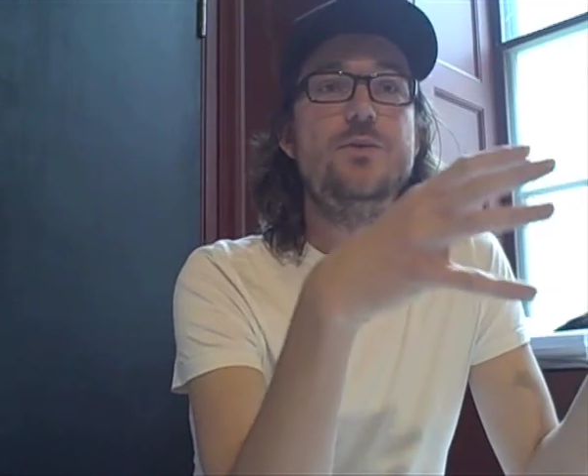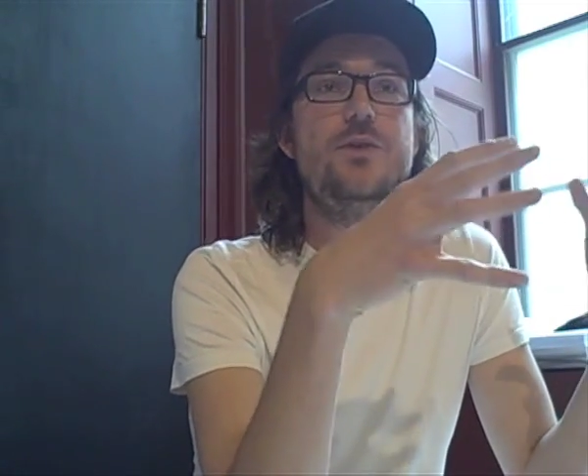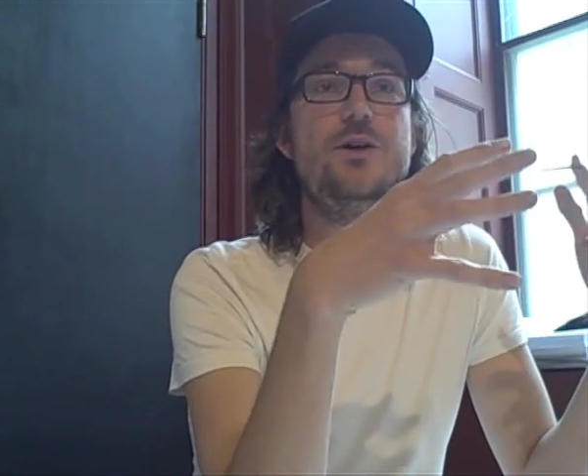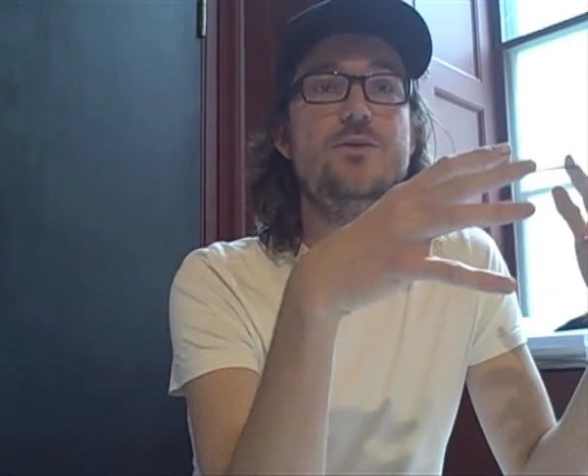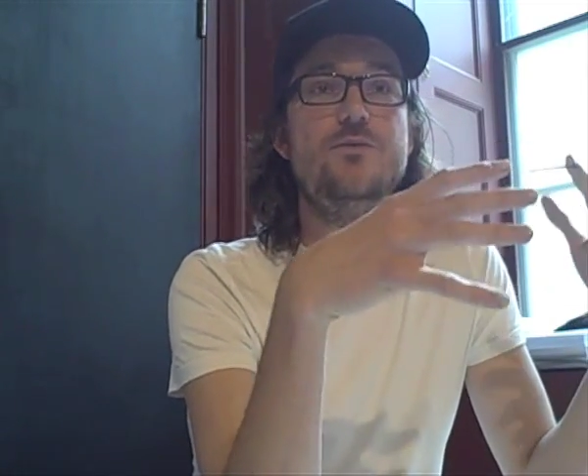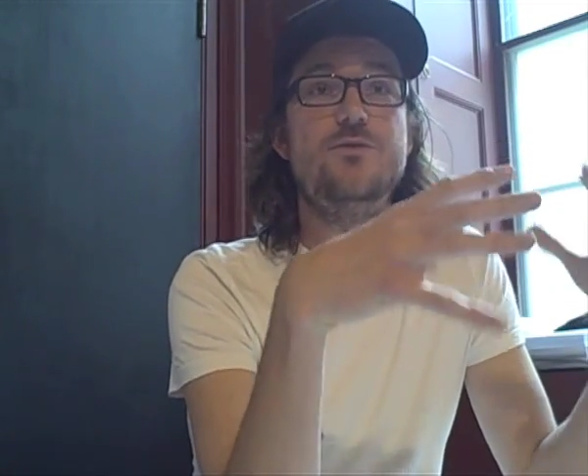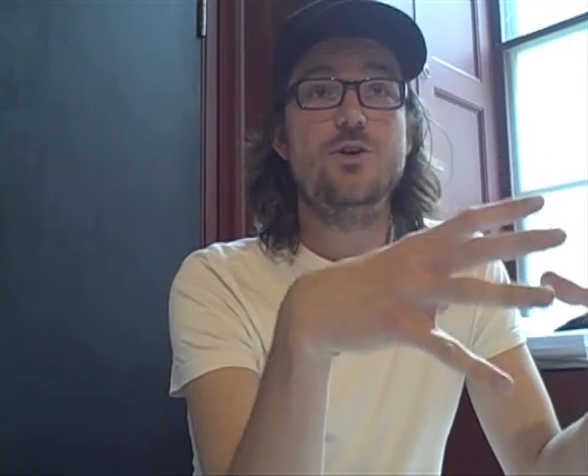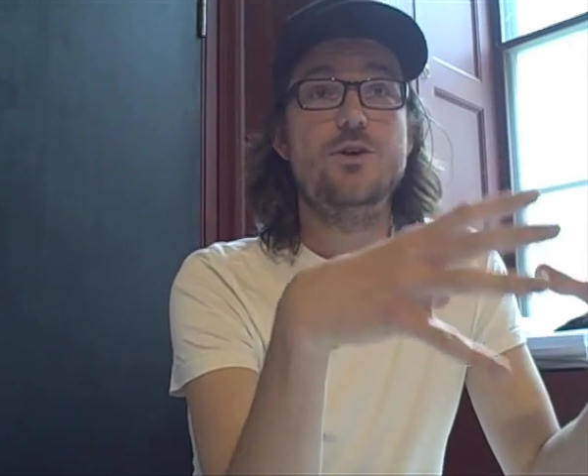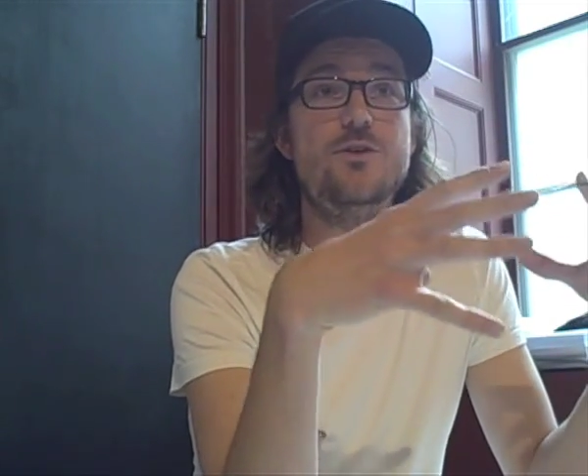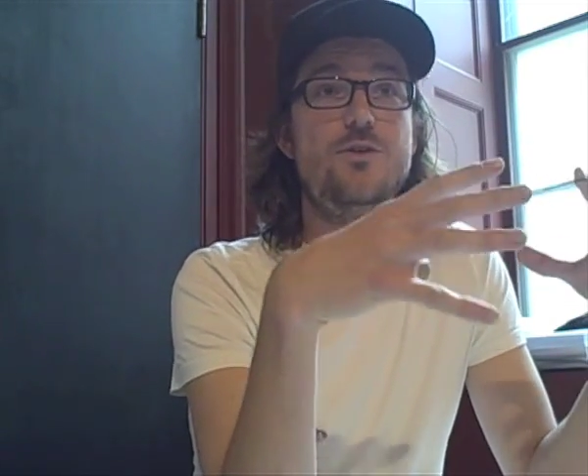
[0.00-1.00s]
that we've
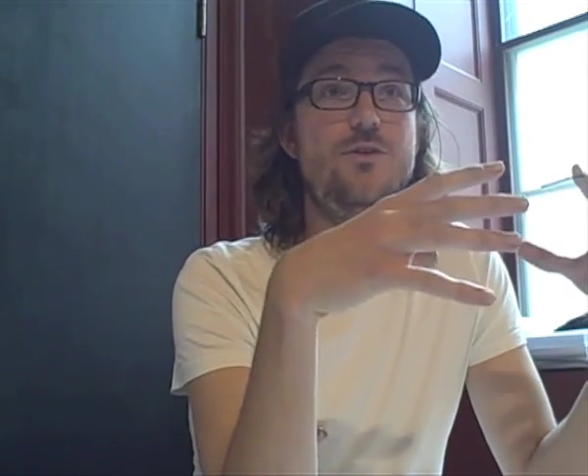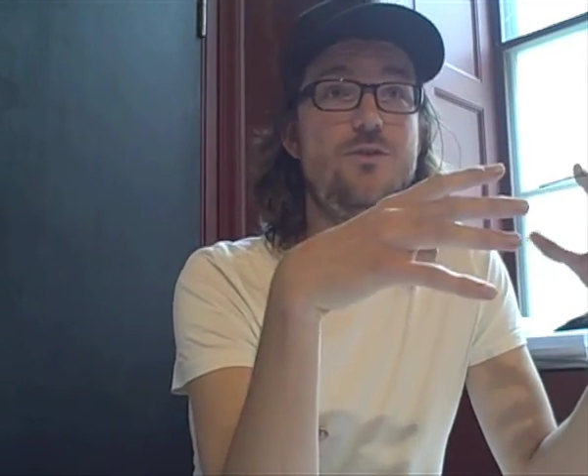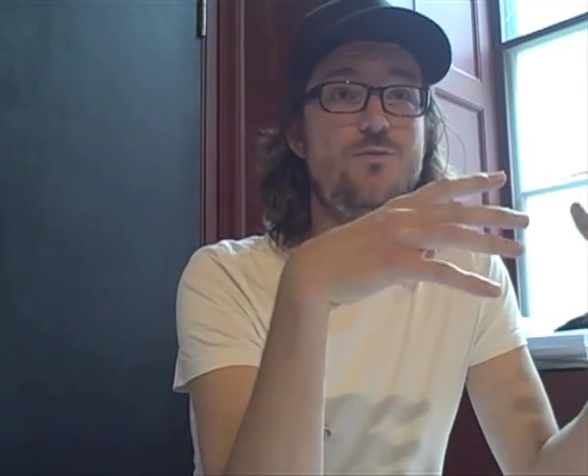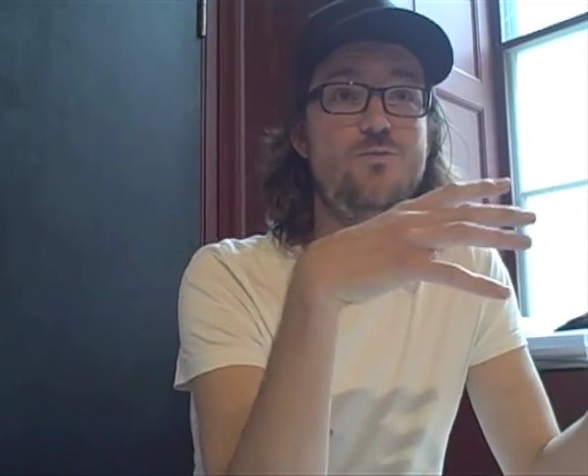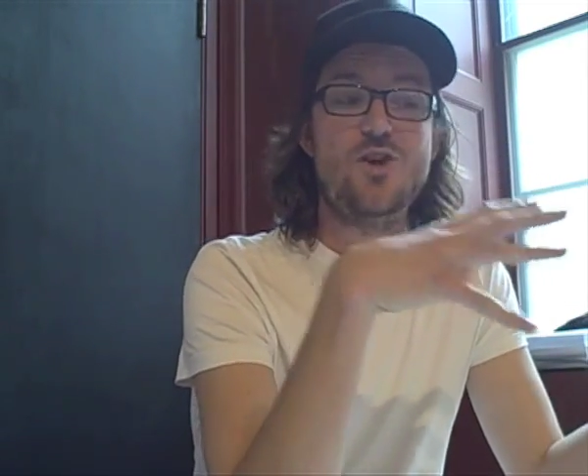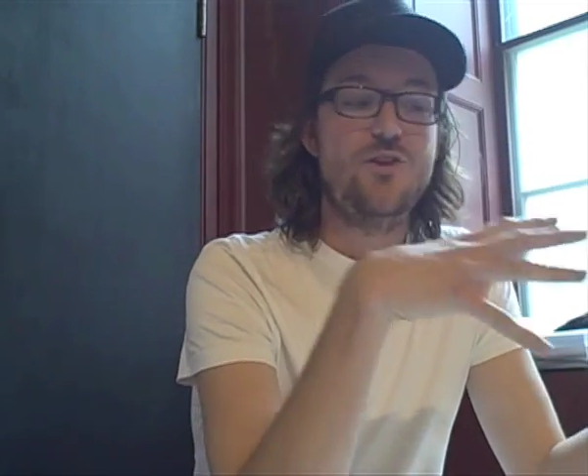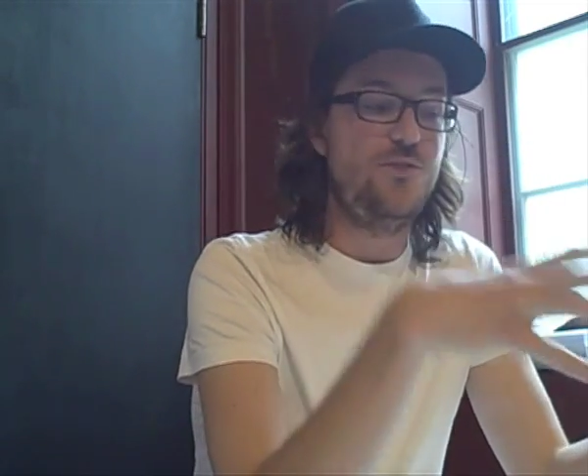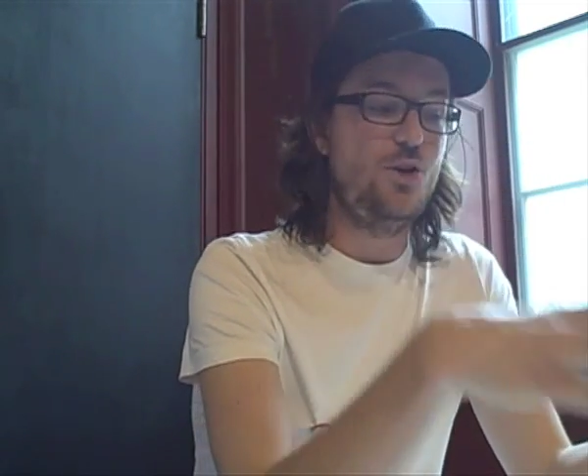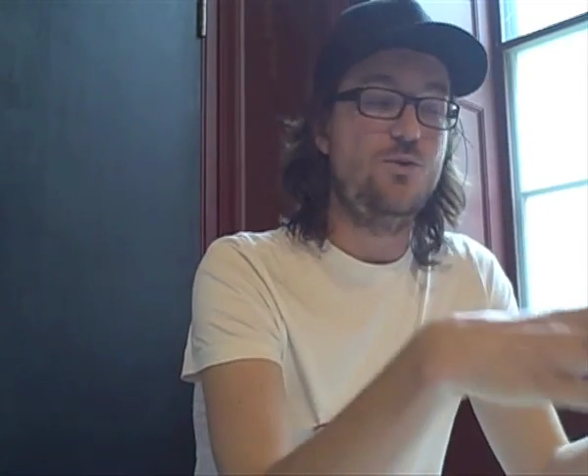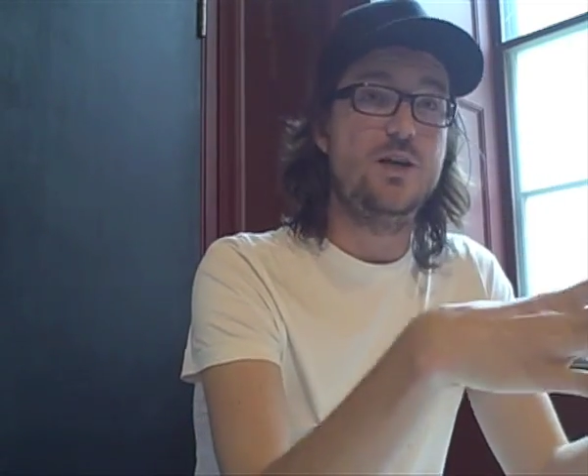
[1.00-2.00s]
got a
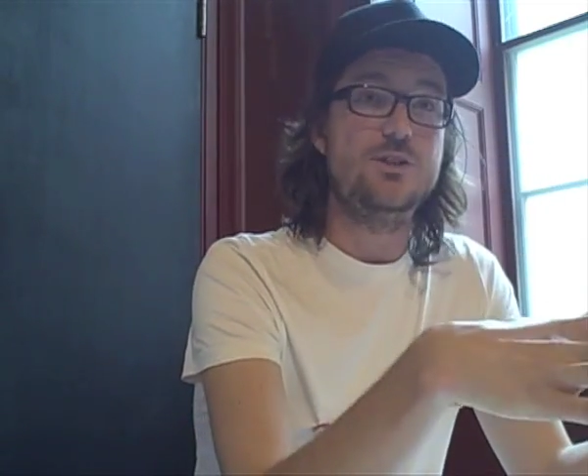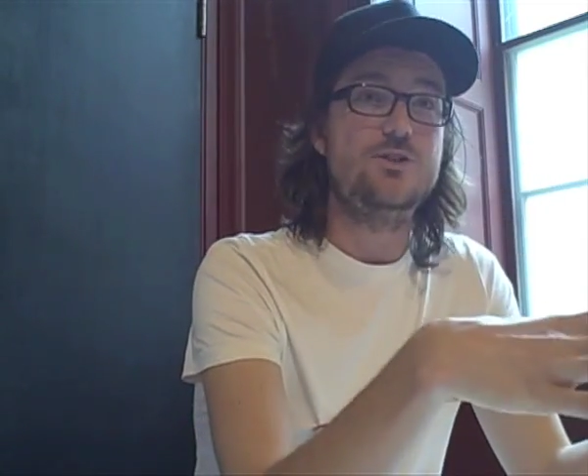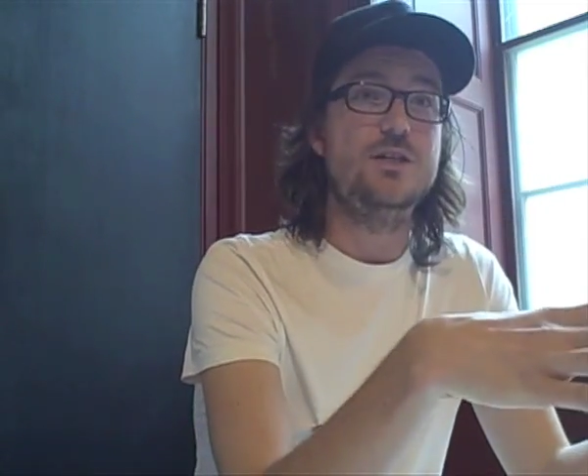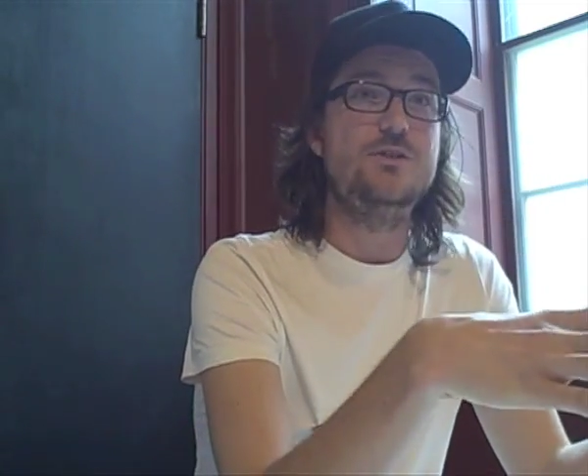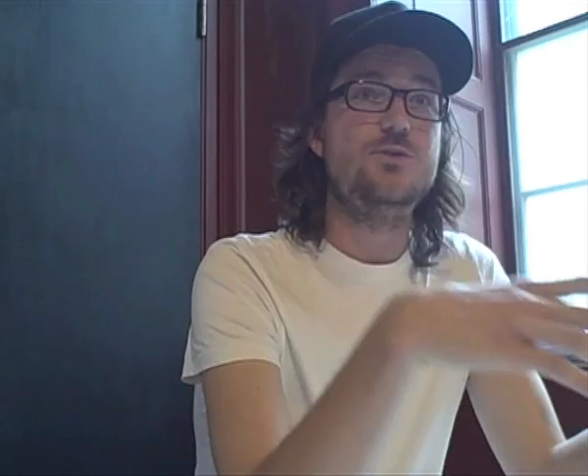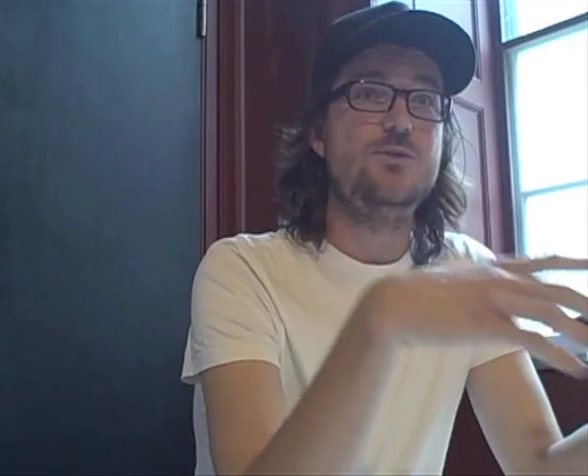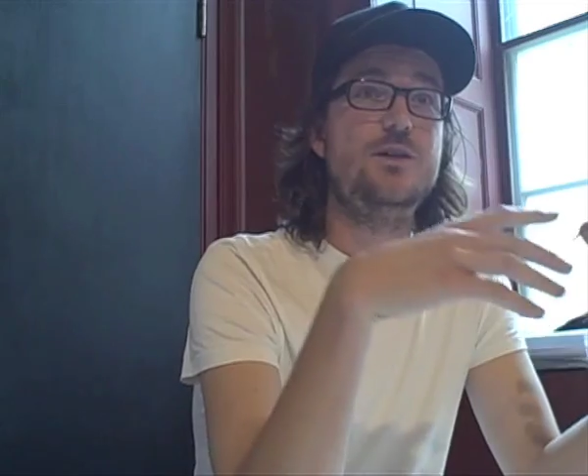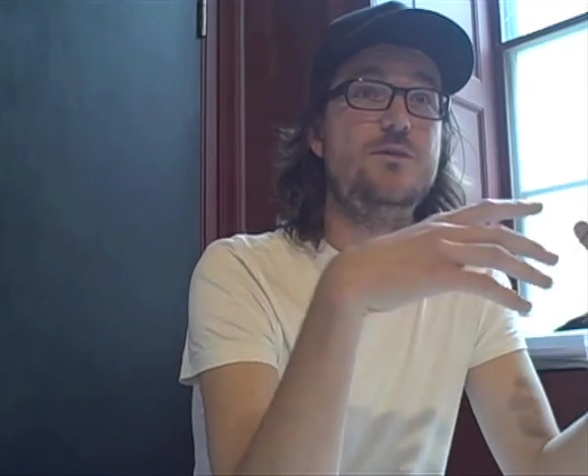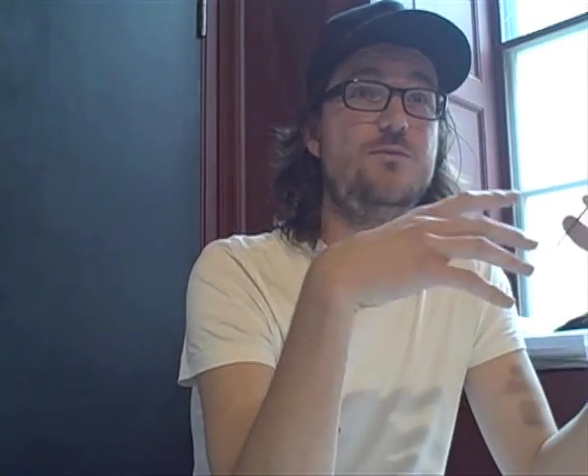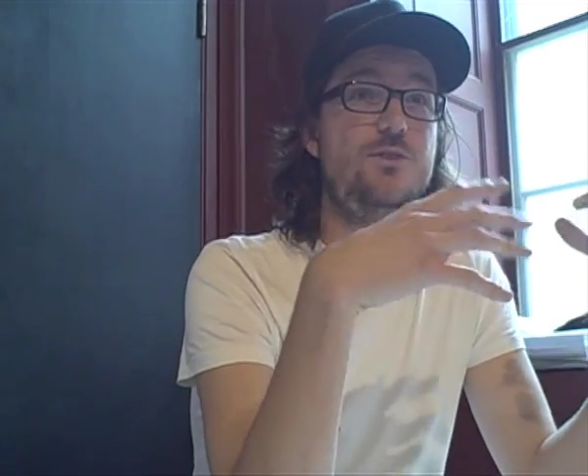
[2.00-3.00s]
few illustrators that we can